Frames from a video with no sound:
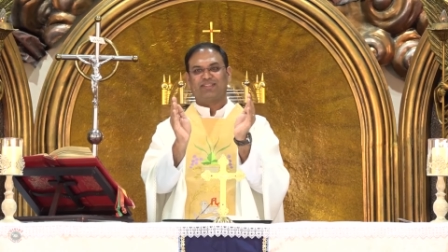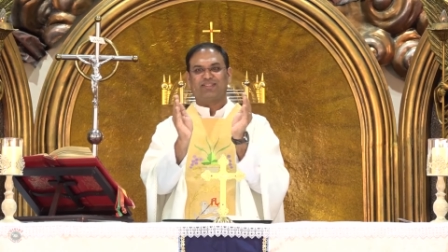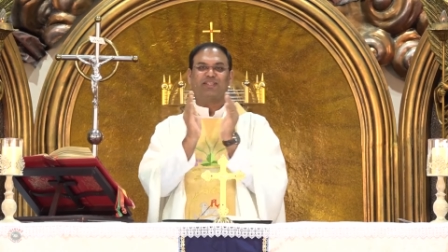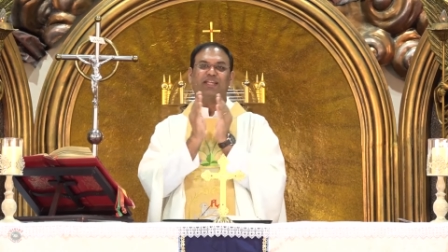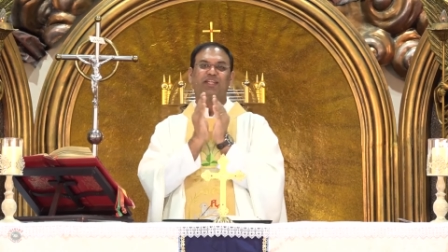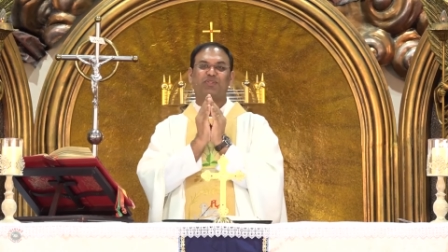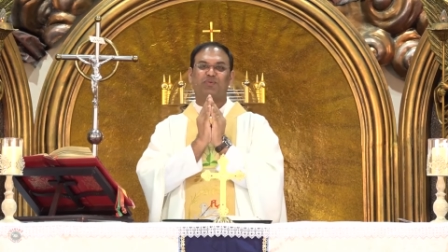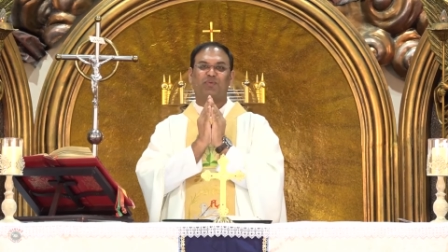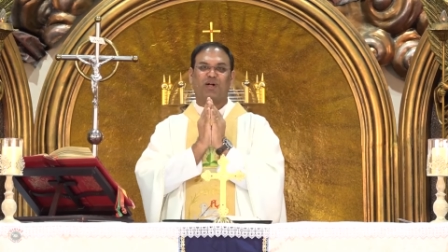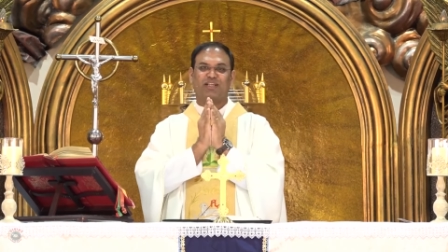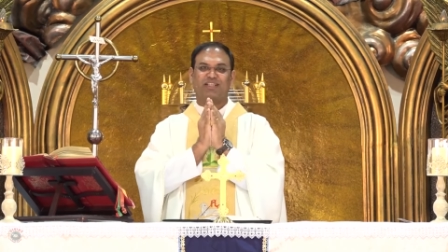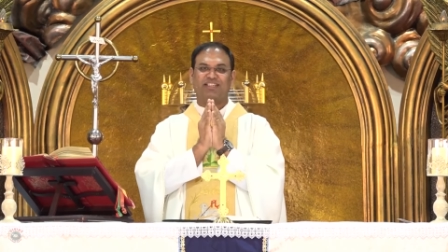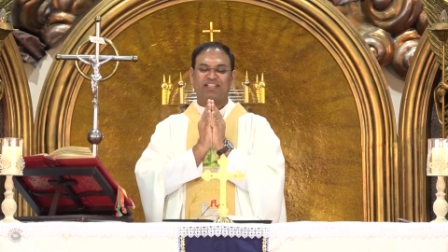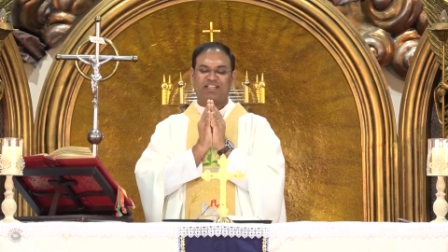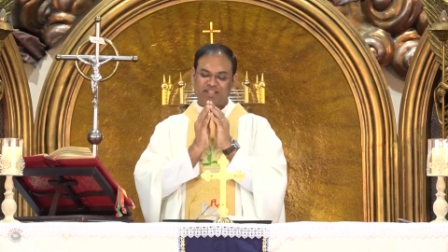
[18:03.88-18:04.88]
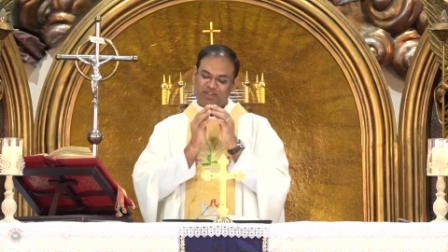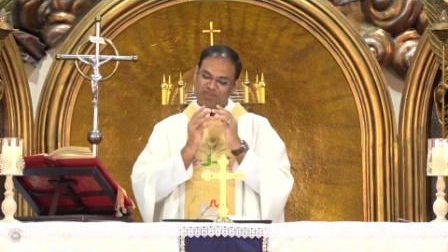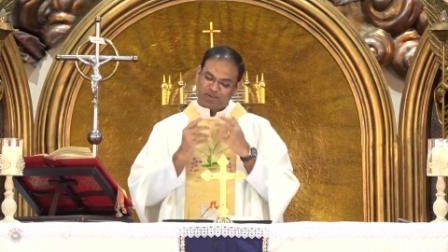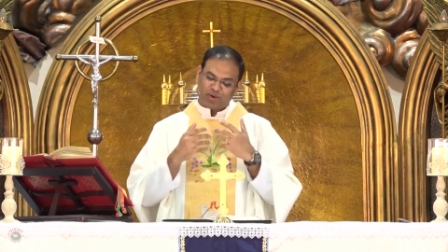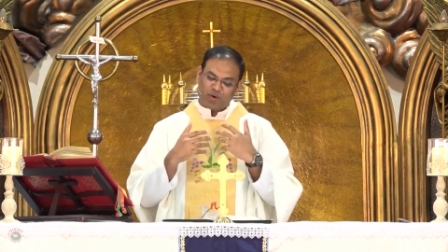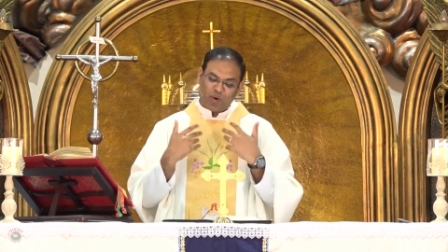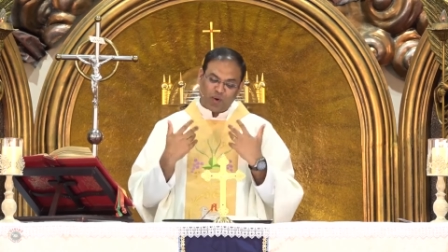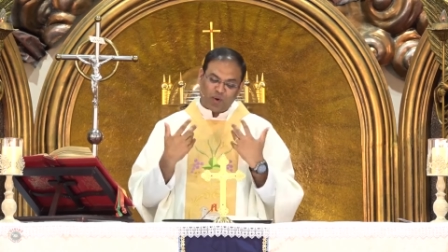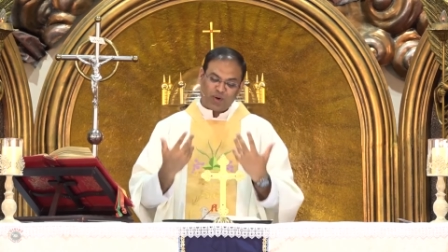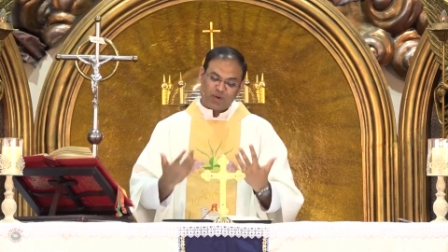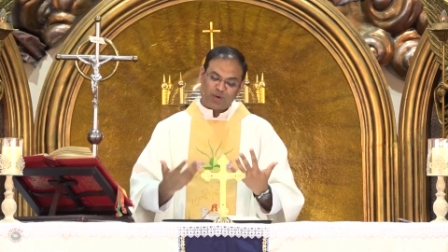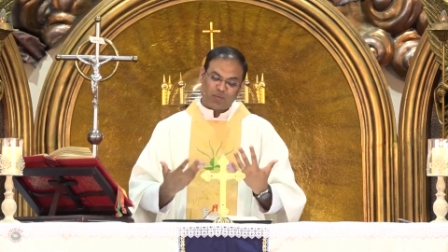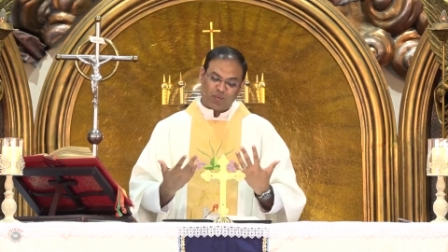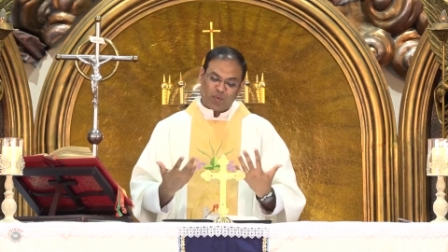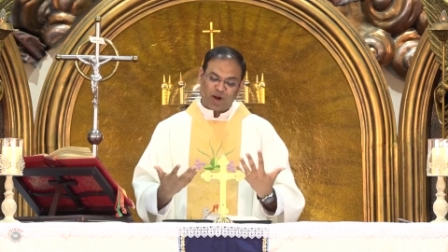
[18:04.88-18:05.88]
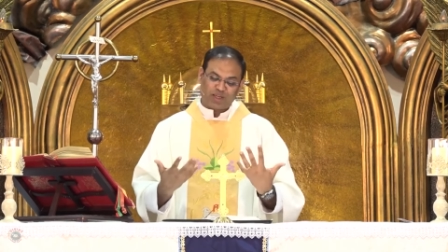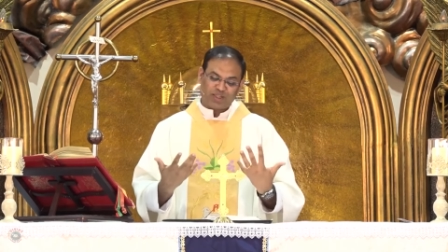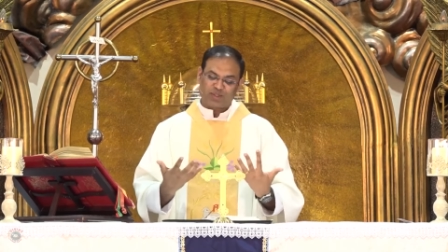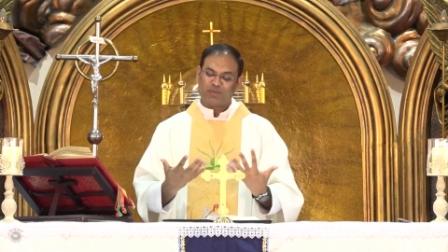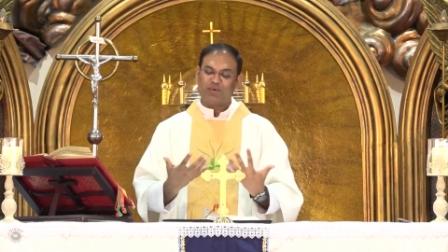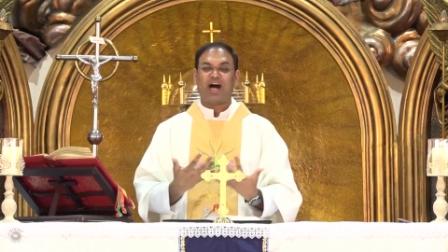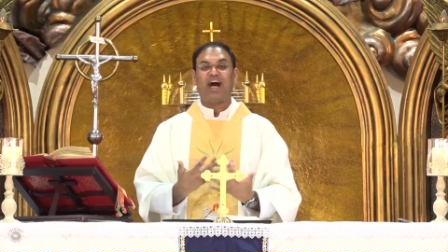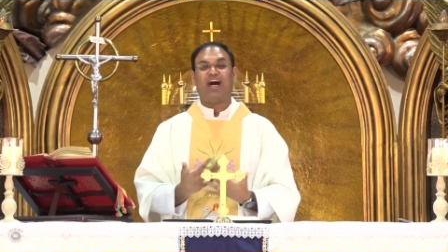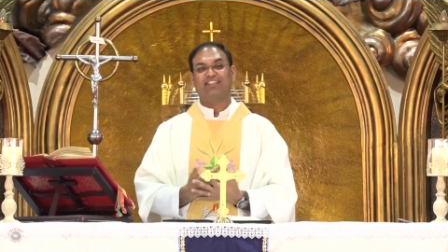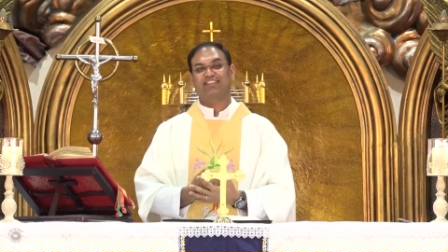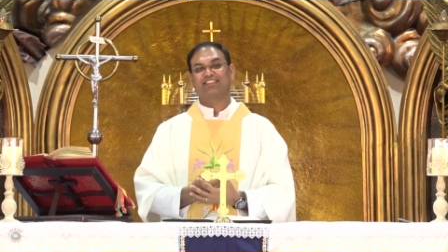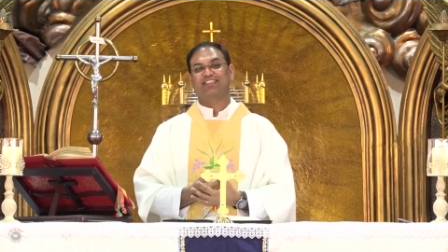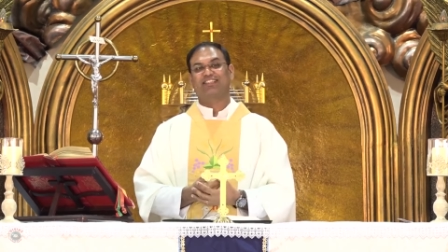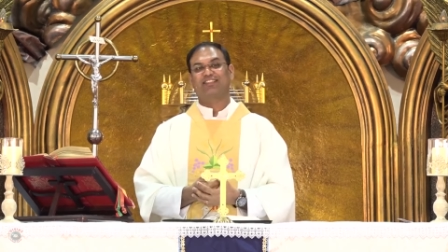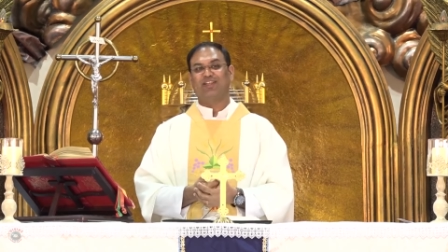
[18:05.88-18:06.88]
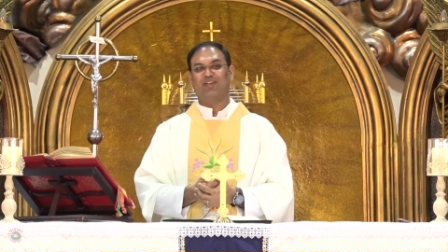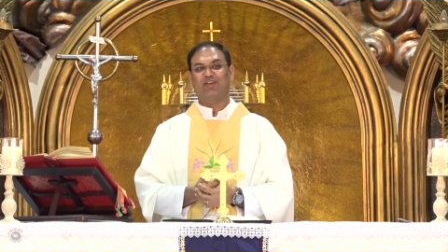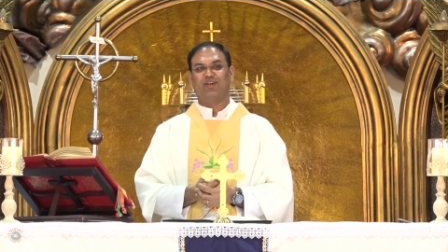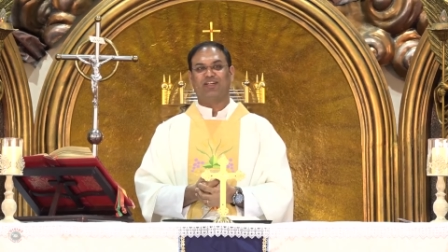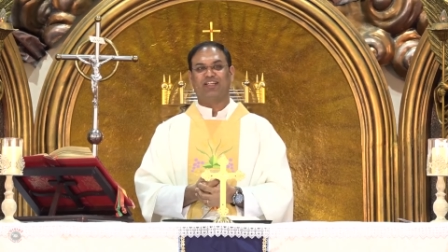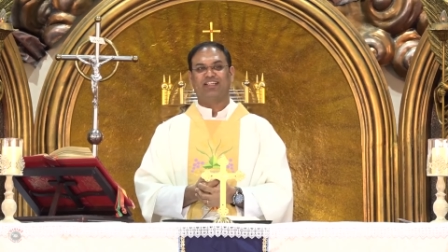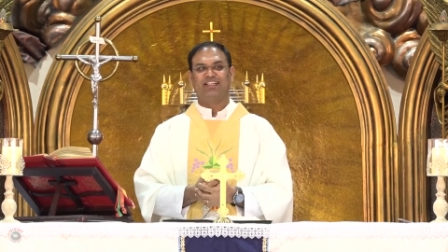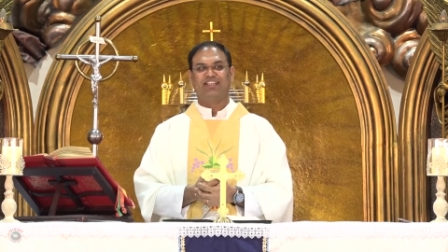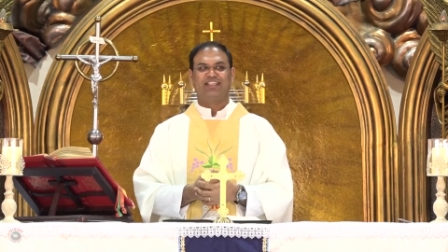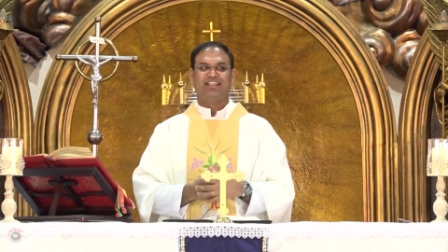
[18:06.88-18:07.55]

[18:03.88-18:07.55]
So that is what we all want to ask the Lord.